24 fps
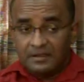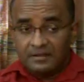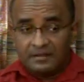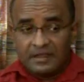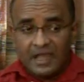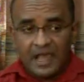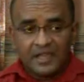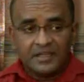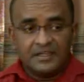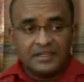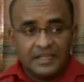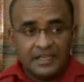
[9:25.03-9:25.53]

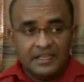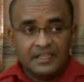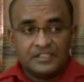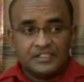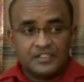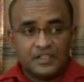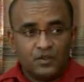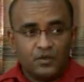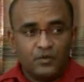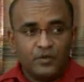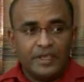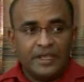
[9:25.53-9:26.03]
That is
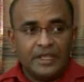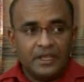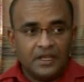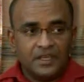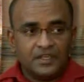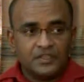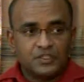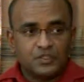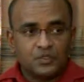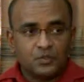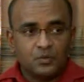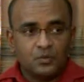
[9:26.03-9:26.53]
the real
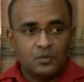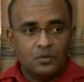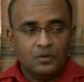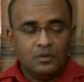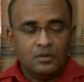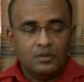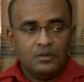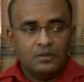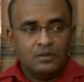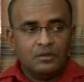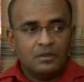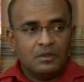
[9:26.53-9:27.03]
issue.
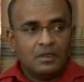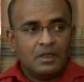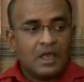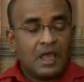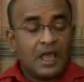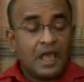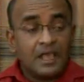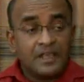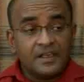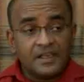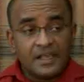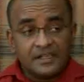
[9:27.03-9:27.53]

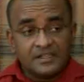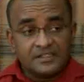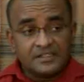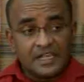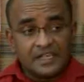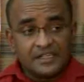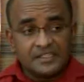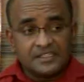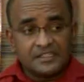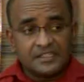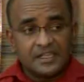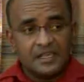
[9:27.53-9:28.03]
As
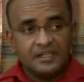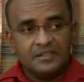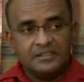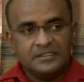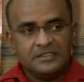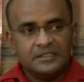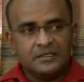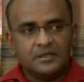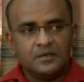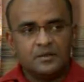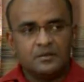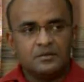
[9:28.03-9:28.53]
I said
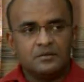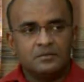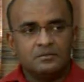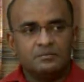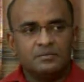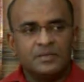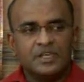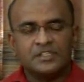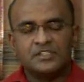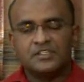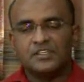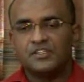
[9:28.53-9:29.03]
to
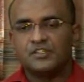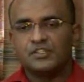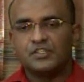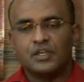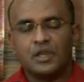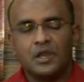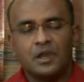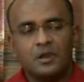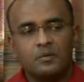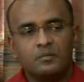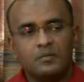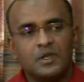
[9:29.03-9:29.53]
Mrs.
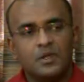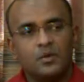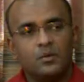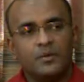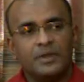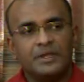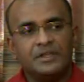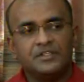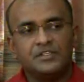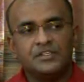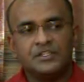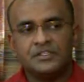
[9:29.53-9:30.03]
Sharma
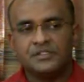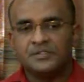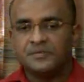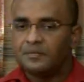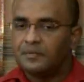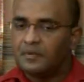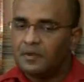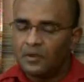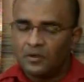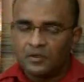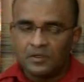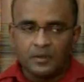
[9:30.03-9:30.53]
when she
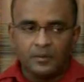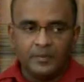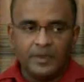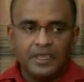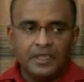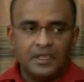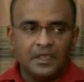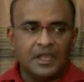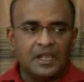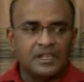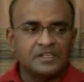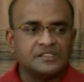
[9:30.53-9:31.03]
spoke to
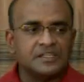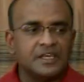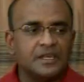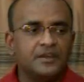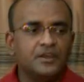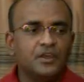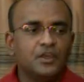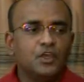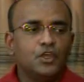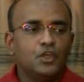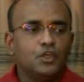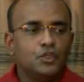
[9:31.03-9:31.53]
me, I said,
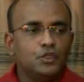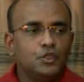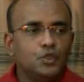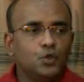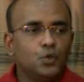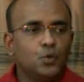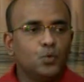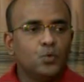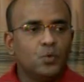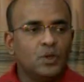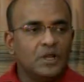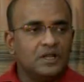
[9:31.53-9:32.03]
you
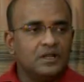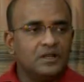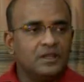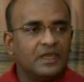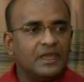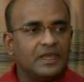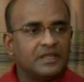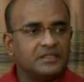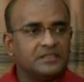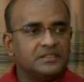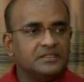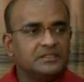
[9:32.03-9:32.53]
will
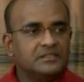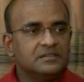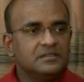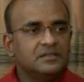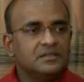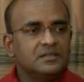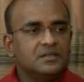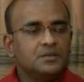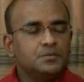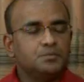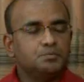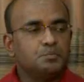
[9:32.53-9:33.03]
get
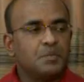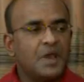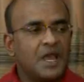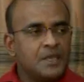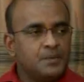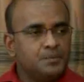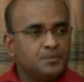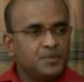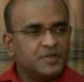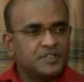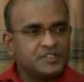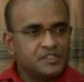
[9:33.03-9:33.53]
my
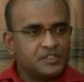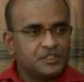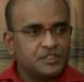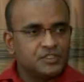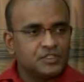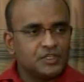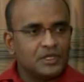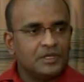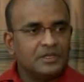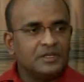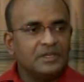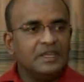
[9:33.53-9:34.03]

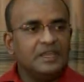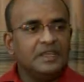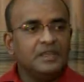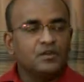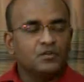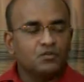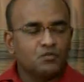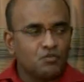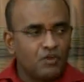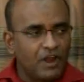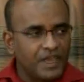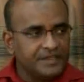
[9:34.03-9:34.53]
position in
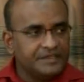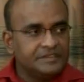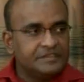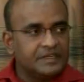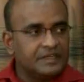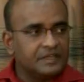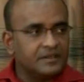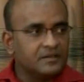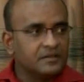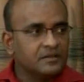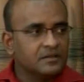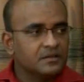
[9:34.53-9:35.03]

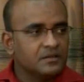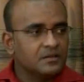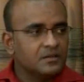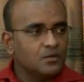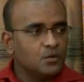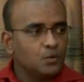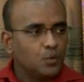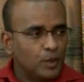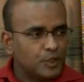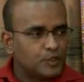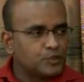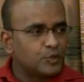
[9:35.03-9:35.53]
writing,
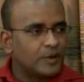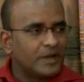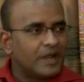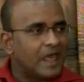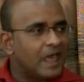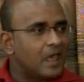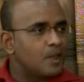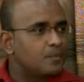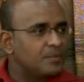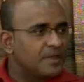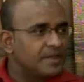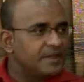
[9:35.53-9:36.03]
which will
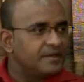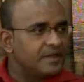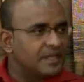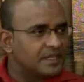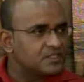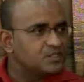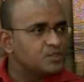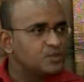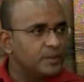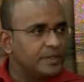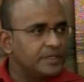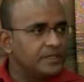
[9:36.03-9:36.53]
happen
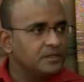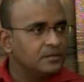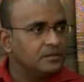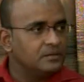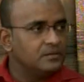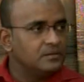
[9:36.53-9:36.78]
next week,